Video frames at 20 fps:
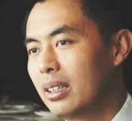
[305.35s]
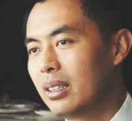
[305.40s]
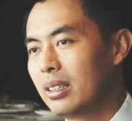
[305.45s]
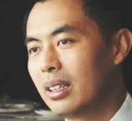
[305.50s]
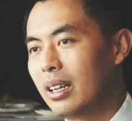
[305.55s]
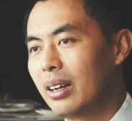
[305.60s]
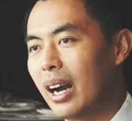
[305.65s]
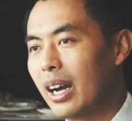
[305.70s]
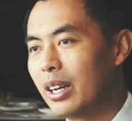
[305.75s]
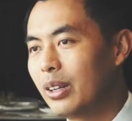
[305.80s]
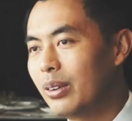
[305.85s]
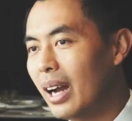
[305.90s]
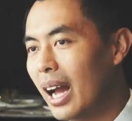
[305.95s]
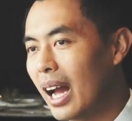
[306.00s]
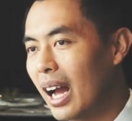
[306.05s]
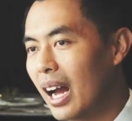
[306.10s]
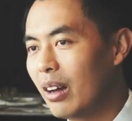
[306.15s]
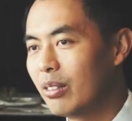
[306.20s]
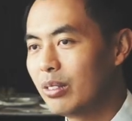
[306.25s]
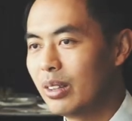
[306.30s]
Now, I don't
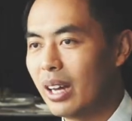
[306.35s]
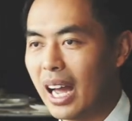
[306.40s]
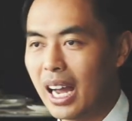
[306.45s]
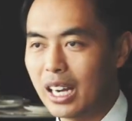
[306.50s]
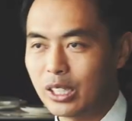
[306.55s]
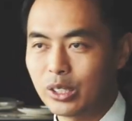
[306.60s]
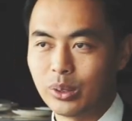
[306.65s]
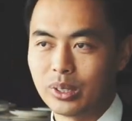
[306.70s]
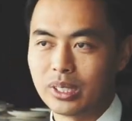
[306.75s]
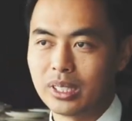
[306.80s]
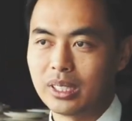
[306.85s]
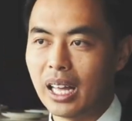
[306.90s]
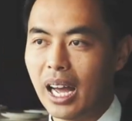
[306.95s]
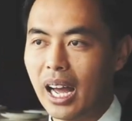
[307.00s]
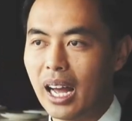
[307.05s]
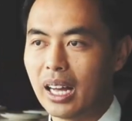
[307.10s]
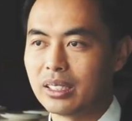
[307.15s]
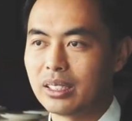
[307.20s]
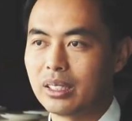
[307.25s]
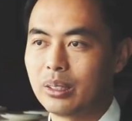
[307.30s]
have the actual
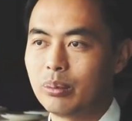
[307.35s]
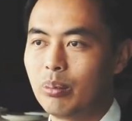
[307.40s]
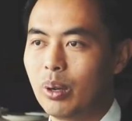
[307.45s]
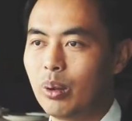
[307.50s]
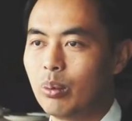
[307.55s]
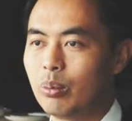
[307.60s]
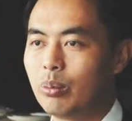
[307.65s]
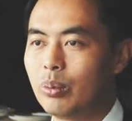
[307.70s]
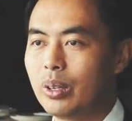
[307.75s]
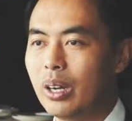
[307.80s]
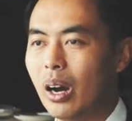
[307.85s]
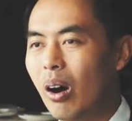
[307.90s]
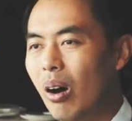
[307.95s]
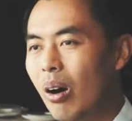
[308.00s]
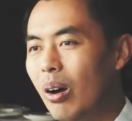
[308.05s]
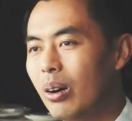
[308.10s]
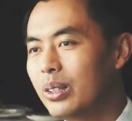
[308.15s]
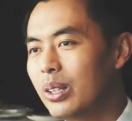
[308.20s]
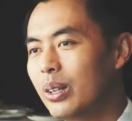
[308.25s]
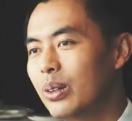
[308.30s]
stats, but we
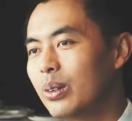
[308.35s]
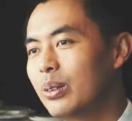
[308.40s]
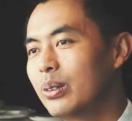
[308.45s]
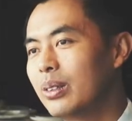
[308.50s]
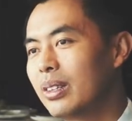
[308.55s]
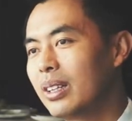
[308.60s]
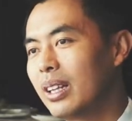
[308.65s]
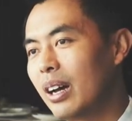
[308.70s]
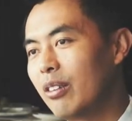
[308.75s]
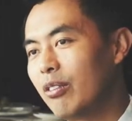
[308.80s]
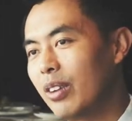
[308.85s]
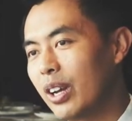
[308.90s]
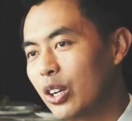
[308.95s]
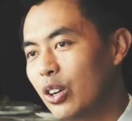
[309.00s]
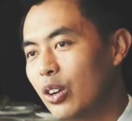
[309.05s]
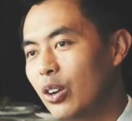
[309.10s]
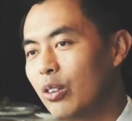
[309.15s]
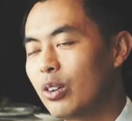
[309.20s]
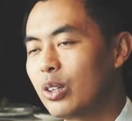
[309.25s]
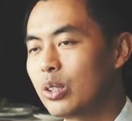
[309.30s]
all know that
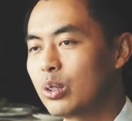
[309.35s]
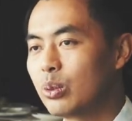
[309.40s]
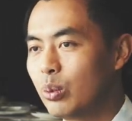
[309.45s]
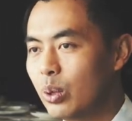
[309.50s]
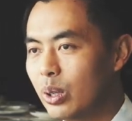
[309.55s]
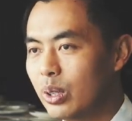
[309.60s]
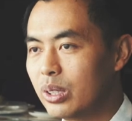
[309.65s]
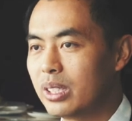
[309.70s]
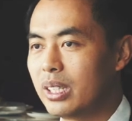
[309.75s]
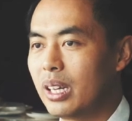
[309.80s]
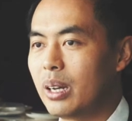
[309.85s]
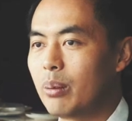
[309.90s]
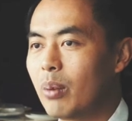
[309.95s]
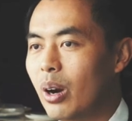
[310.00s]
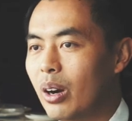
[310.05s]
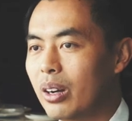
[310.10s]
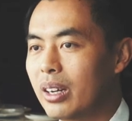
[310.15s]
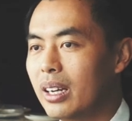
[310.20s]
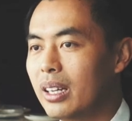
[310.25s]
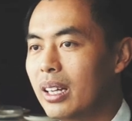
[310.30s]
Vancouver's real estate
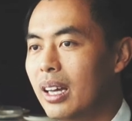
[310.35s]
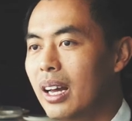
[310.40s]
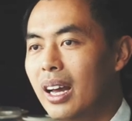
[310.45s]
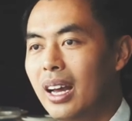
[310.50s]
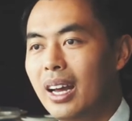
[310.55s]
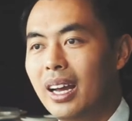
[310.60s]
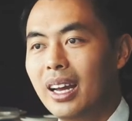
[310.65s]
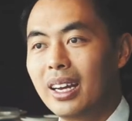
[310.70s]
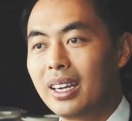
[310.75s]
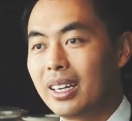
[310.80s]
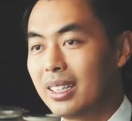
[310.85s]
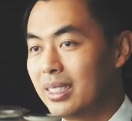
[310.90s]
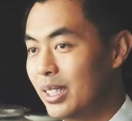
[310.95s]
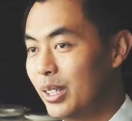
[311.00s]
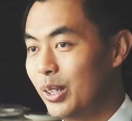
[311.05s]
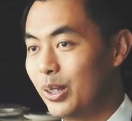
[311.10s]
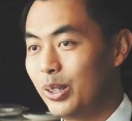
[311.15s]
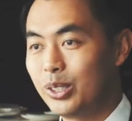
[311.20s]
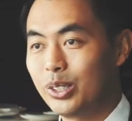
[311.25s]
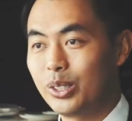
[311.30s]
market
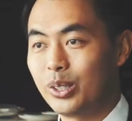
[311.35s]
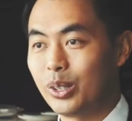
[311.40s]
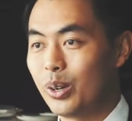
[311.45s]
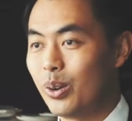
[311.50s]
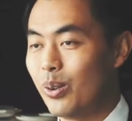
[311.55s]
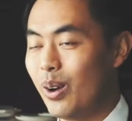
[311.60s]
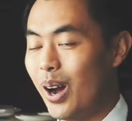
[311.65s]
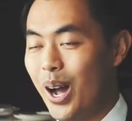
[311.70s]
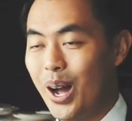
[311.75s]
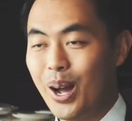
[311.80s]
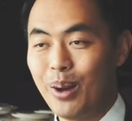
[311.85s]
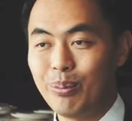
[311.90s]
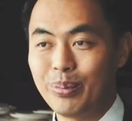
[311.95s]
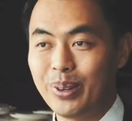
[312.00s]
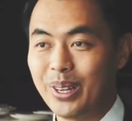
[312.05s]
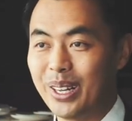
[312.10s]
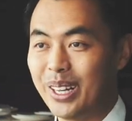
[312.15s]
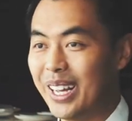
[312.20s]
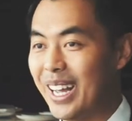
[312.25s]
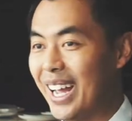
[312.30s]
continues to go up
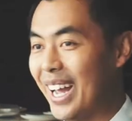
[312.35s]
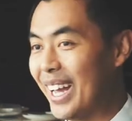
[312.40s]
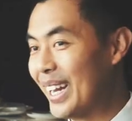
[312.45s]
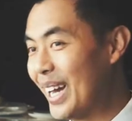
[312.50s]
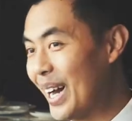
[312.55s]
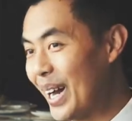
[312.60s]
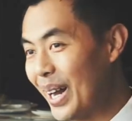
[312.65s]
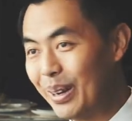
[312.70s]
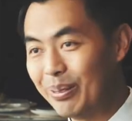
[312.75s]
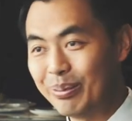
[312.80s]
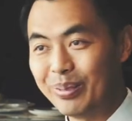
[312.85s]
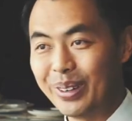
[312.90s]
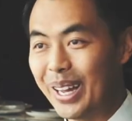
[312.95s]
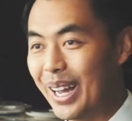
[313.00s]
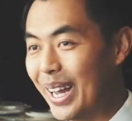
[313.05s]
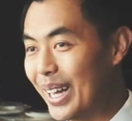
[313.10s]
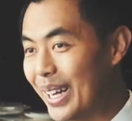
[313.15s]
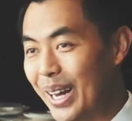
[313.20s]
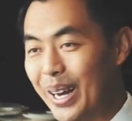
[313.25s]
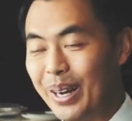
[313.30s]
and up
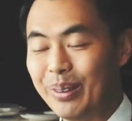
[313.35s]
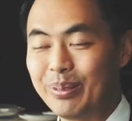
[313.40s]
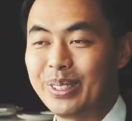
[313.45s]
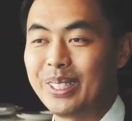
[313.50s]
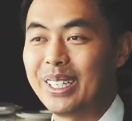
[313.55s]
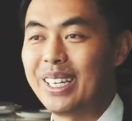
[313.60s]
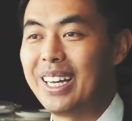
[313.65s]
and up